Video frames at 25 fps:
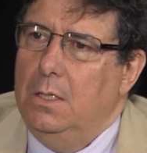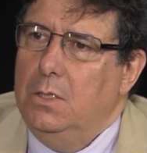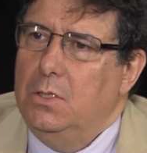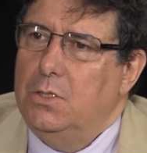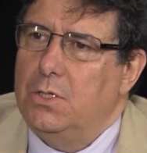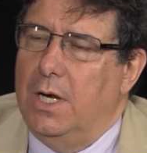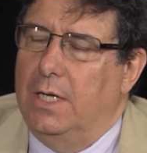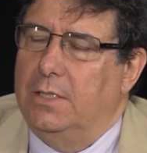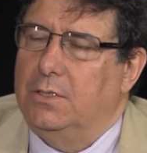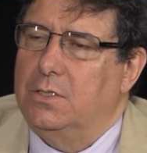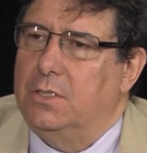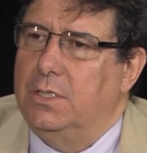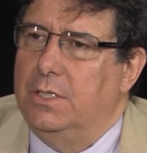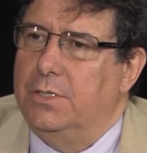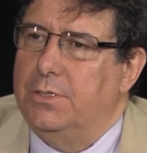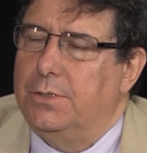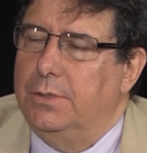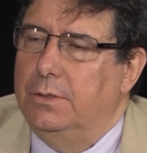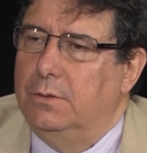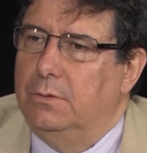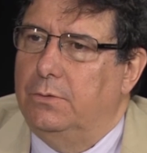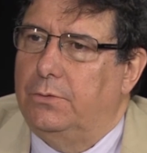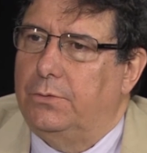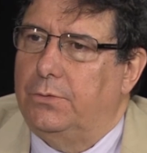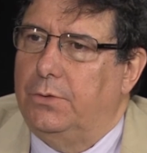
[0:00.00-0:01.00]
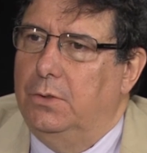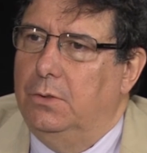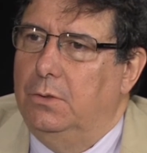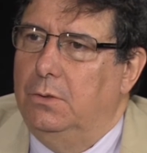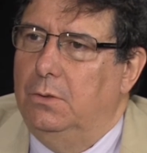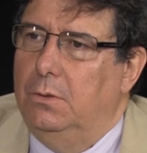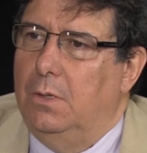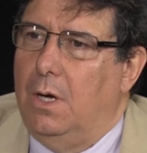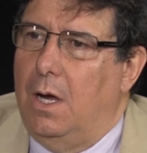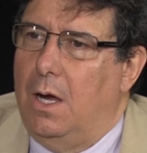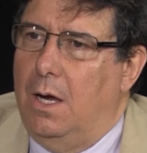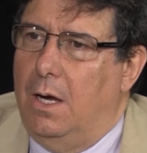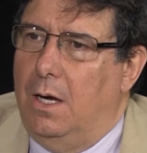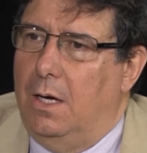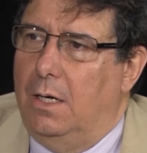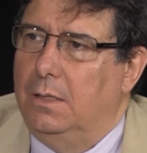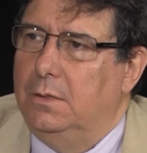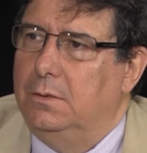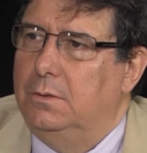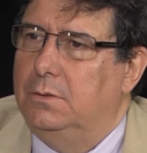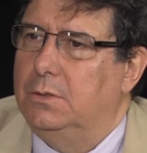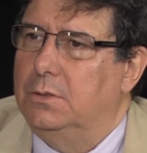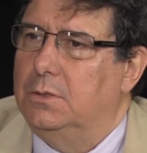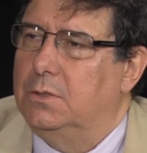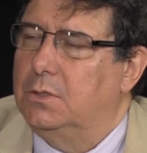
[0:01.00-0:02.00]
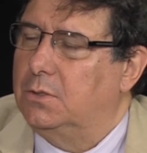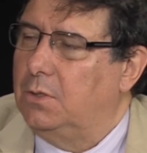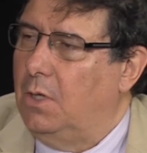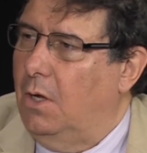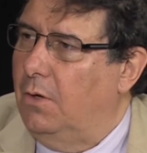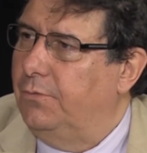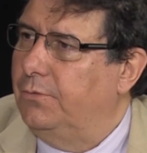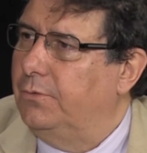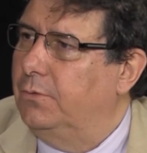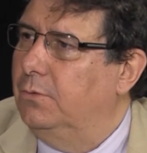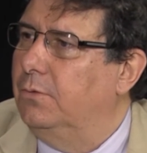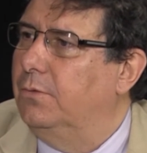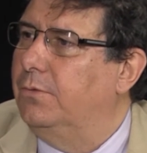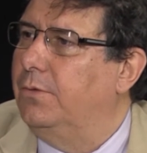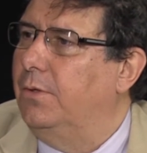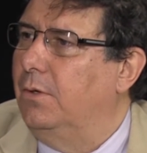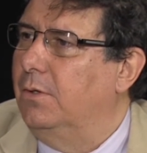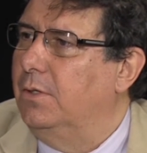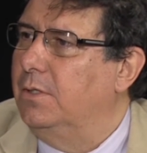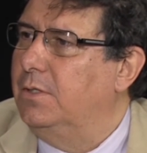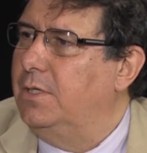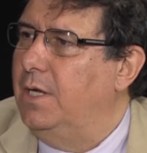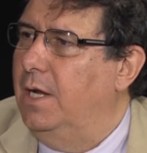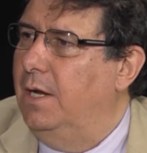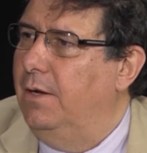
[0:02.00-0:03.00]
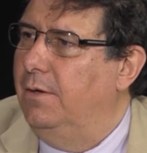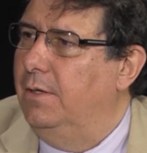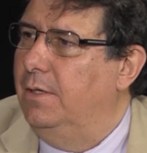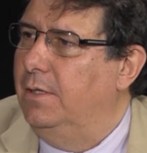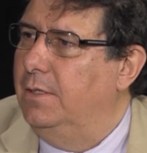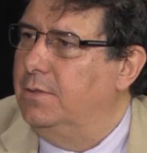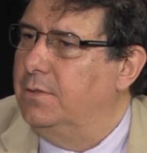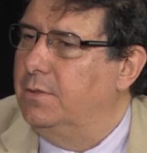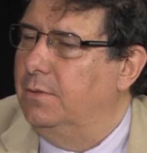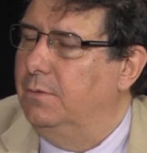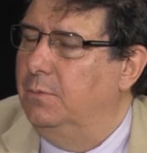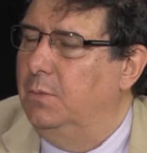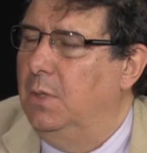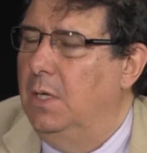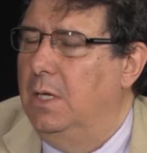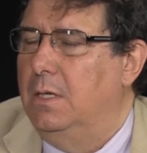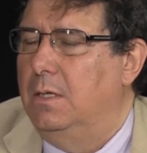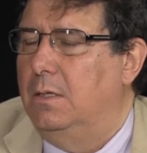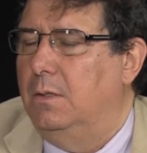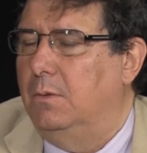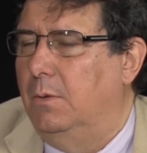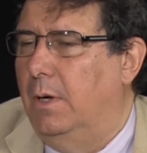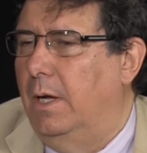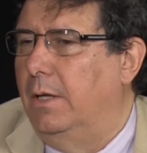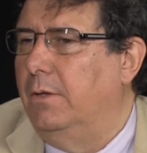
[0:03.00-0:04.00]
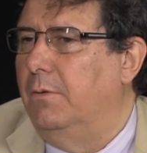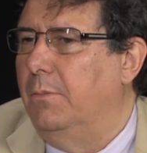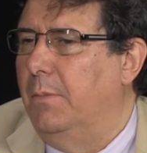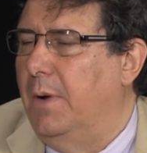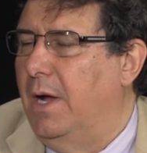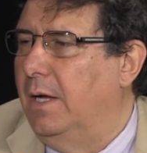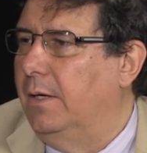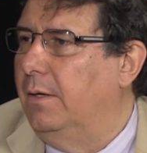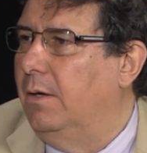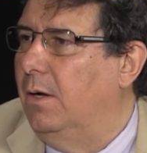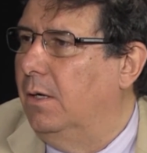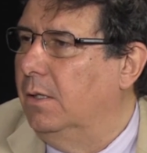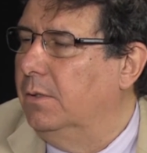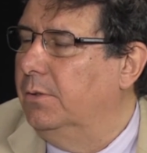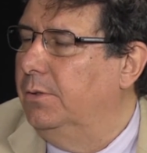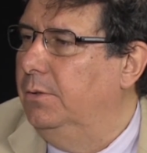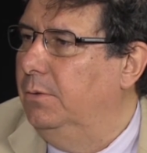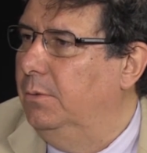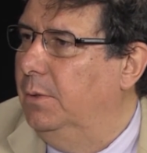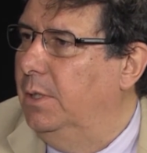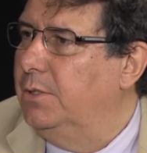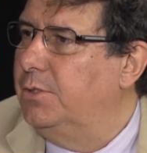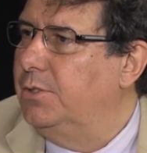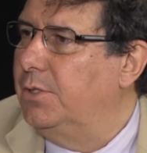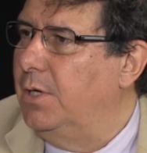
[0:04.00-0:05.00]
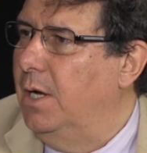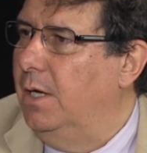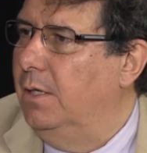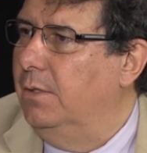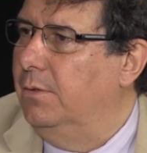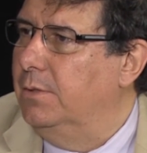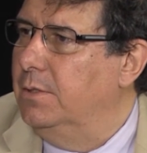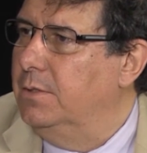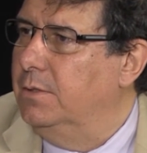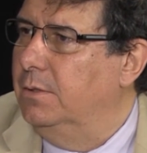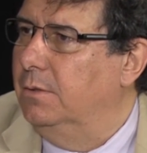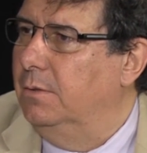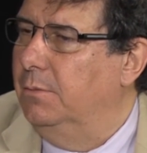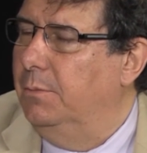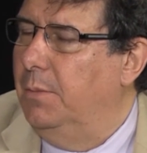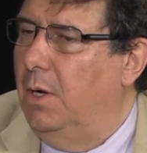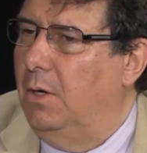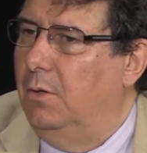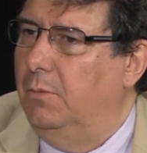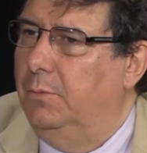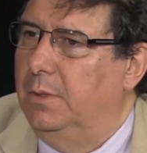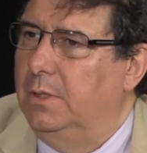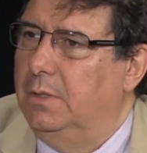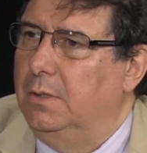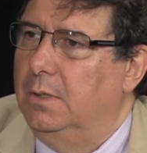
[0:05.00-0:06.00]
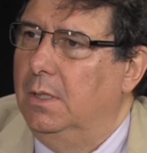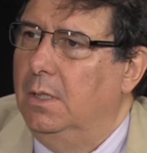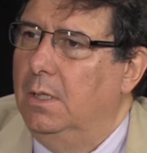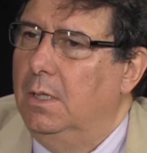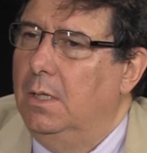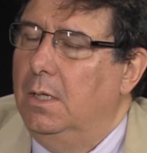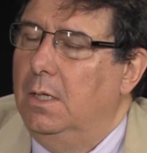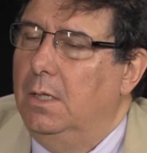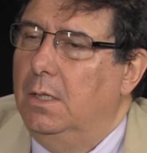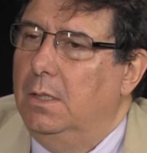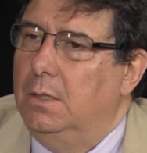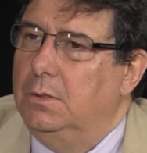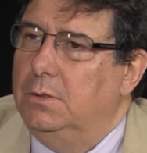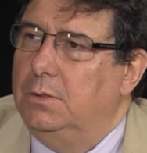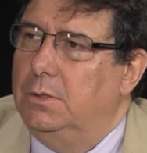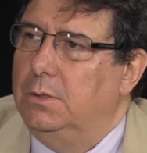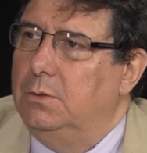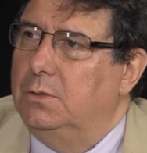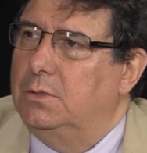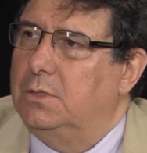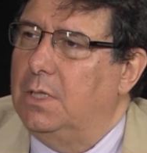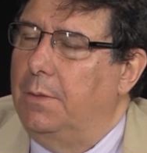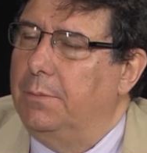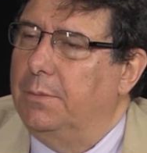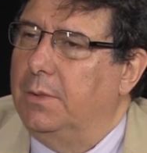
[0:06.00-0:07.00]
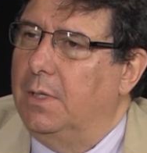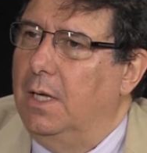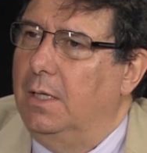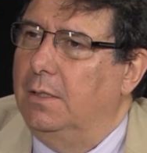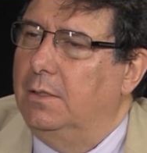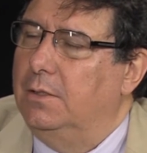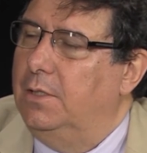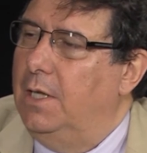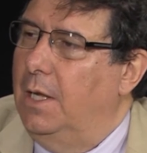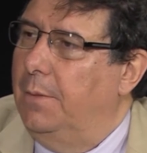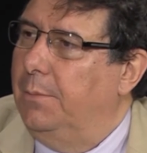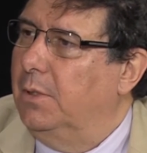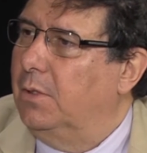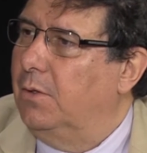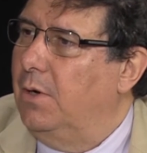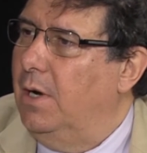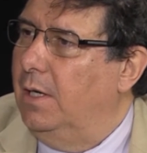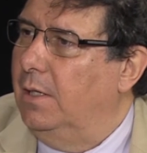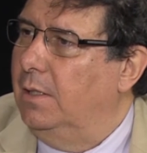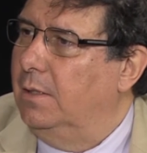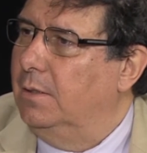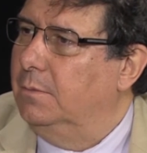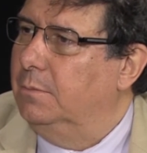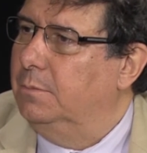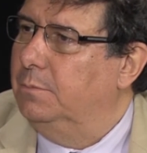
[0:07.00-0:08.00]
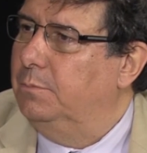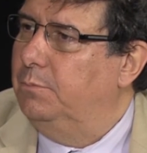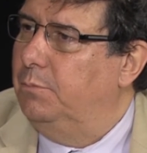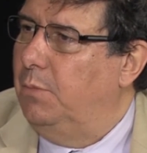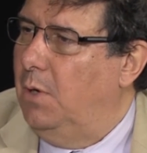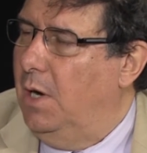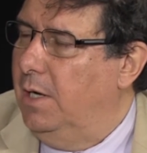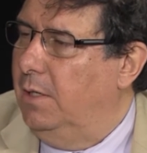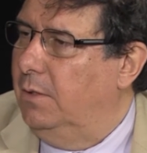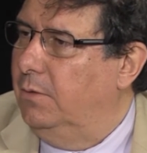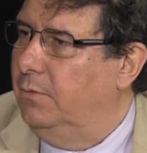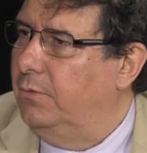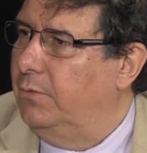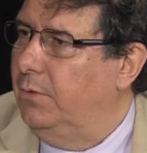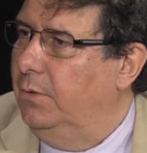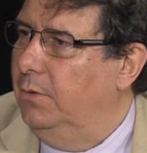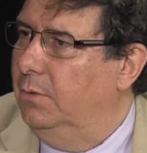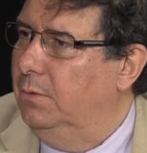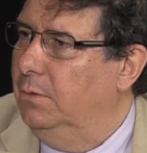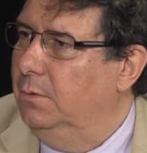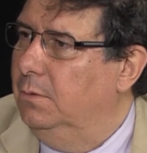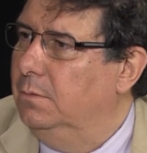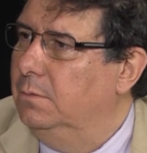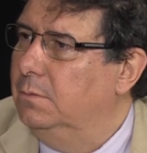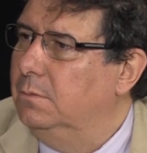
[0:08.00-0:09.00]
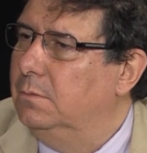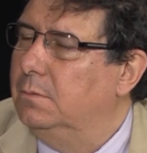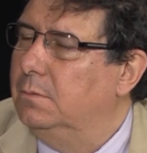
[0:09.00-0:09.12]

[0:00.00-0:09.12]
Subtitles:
transition through hard to soft authoritarianism, where you might argue where China is at the moment, to some kind of democratic breakthrough